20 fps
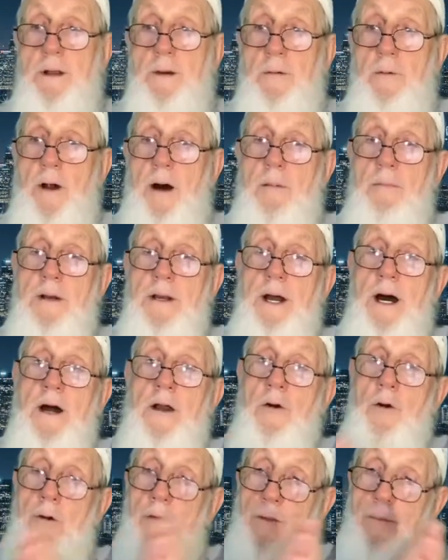it in
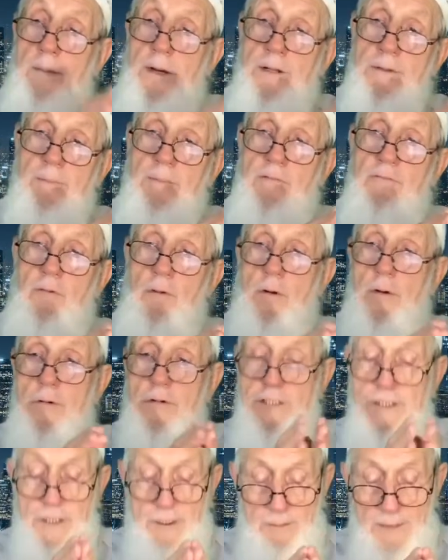Ramadan or the month
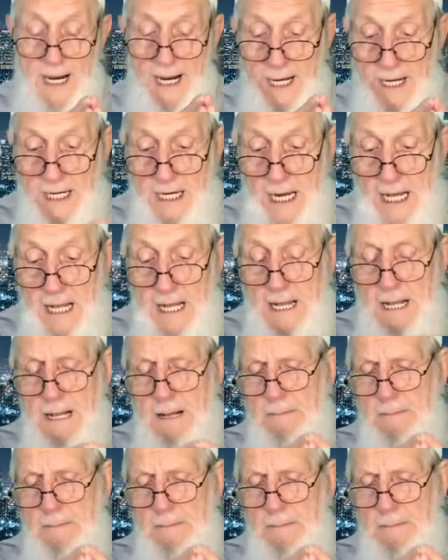before Shaban.